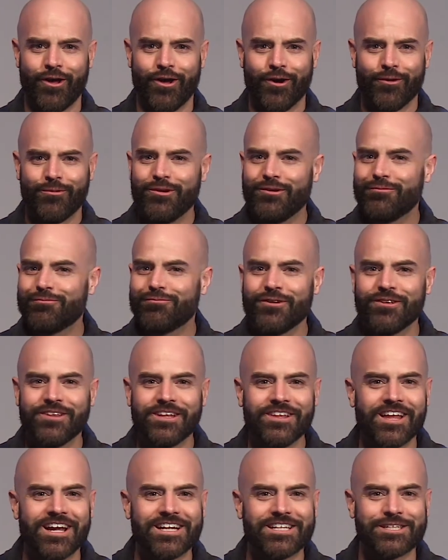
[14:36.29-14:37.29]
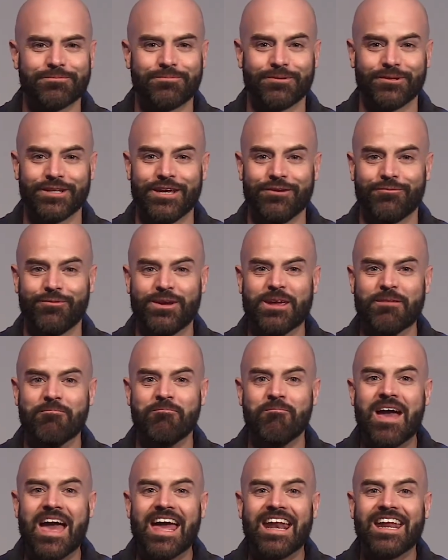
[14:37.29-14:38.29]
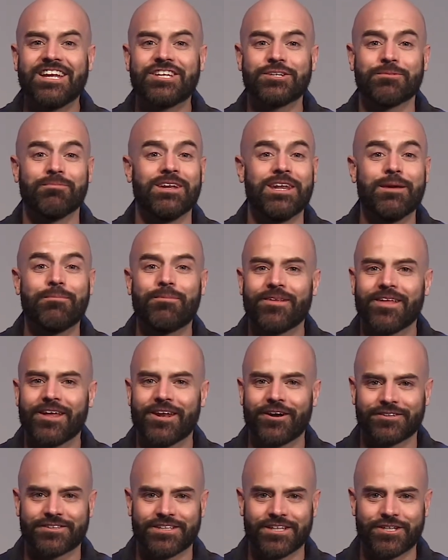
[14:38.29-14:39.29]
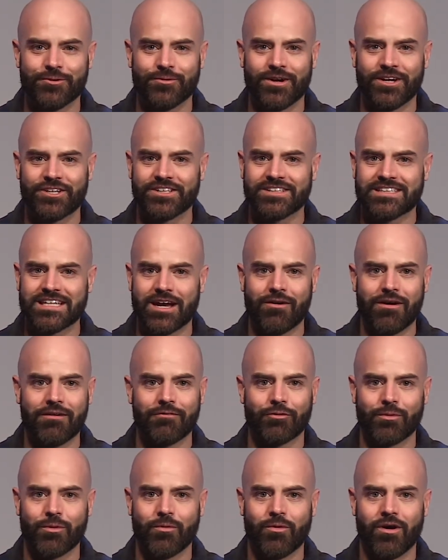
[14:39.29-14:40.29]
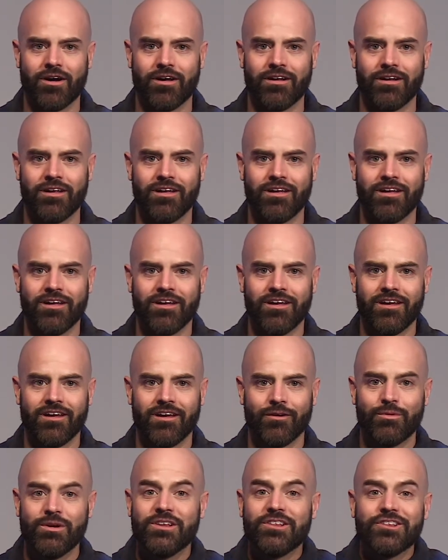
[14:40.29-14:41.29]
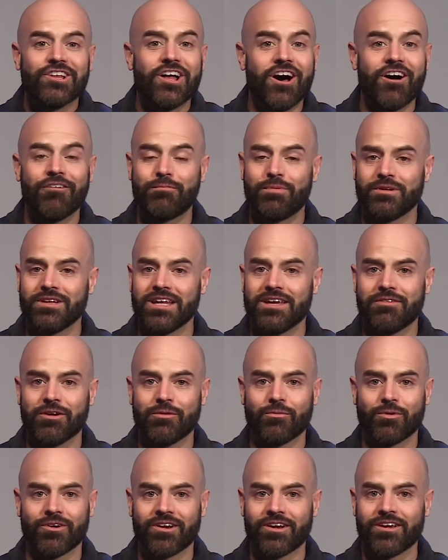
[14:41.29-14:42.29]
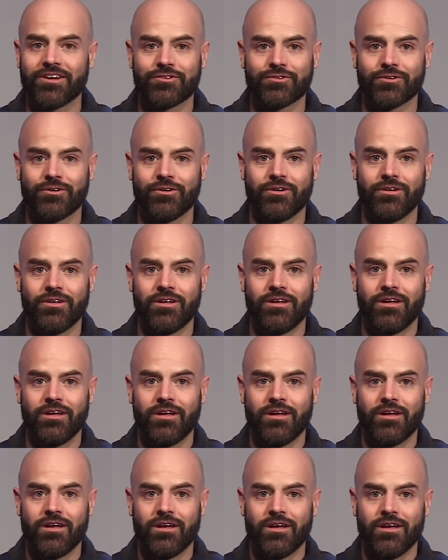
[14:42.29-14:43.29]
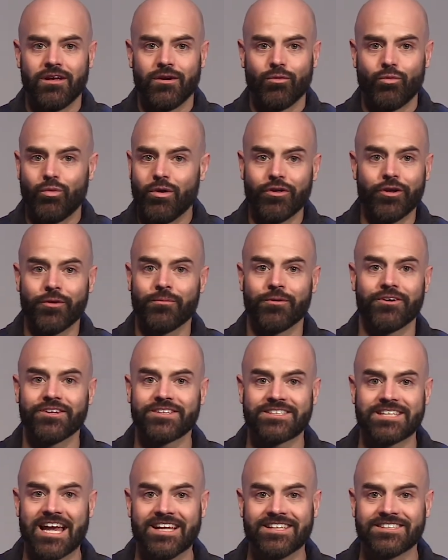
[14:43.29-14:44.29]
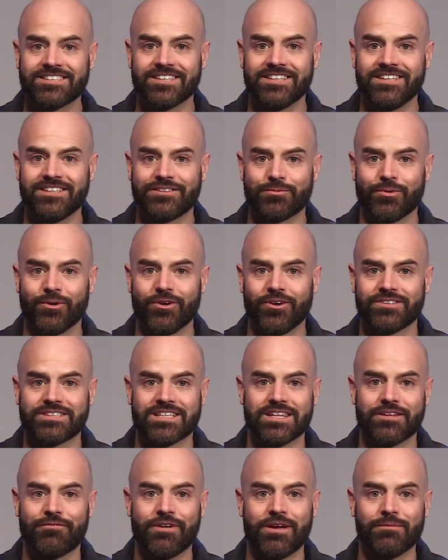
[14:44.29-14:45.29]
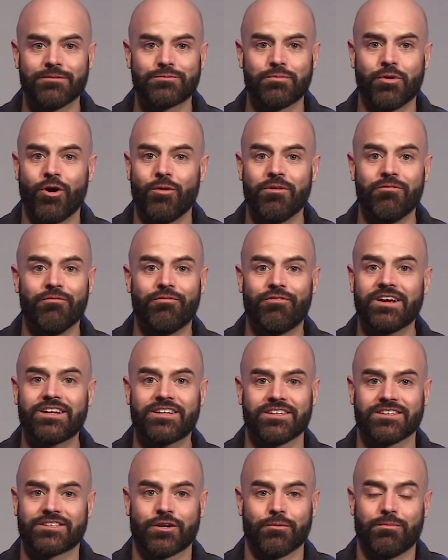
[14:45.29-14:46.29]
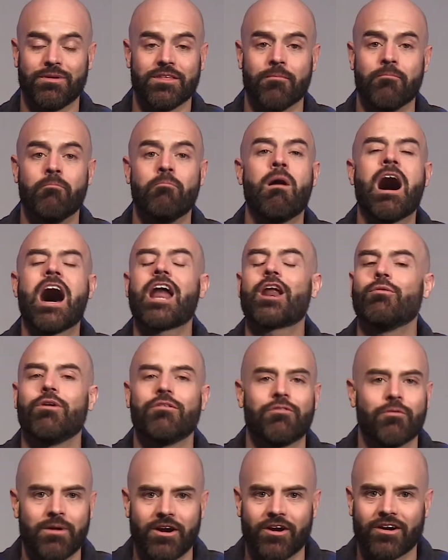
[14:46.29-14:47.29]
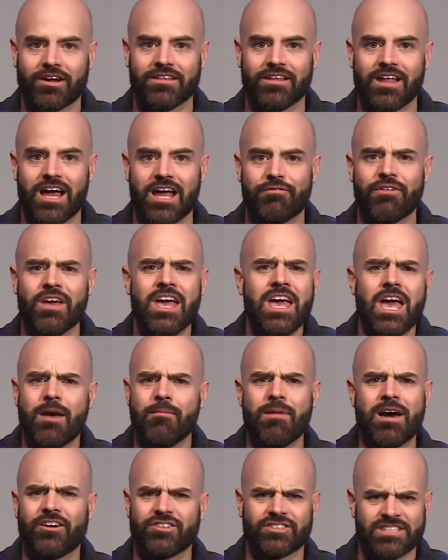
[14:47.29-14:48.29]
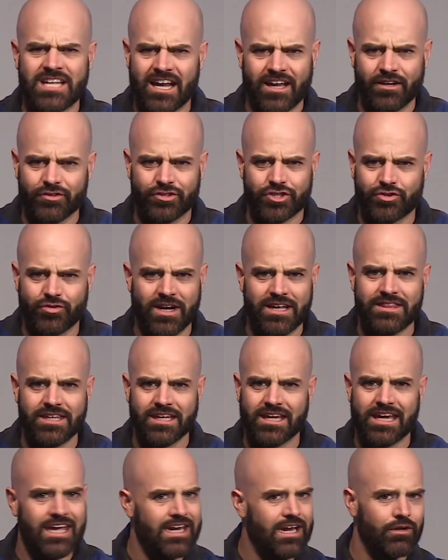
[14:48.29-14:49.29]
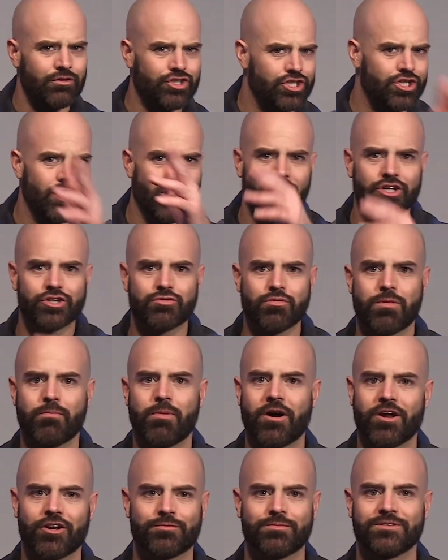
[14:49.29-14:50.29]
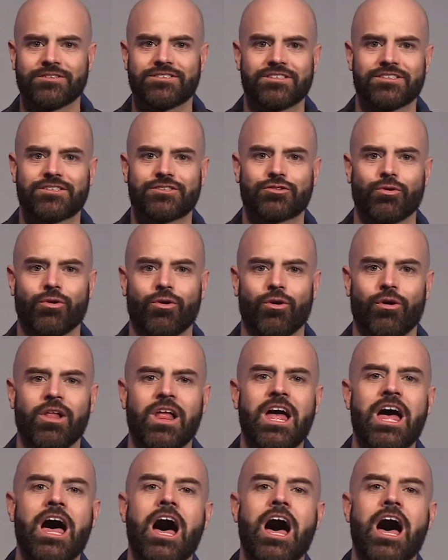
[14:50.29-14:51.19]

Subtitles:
We really like to believe we can manage and manipulate our situations however we want. We love believing we're in control. William Ernest Hensley's words in the famous poem Invictus could be the motto of American life. It matters not how straight the gate, how charged with punishments the scroll.